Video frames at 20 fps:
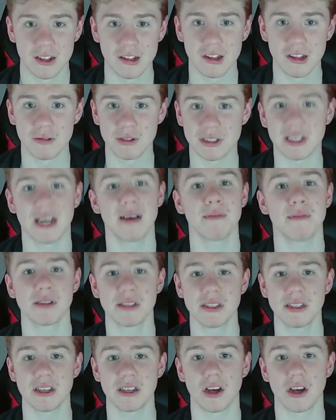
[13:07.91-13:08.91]
Lewis
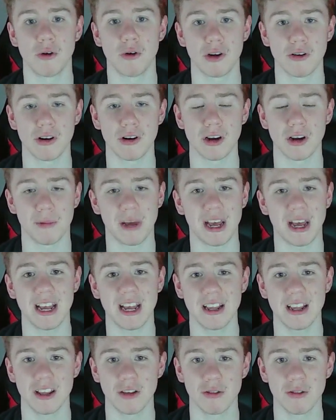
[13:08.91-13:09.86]
Hamilton to go out on a bang?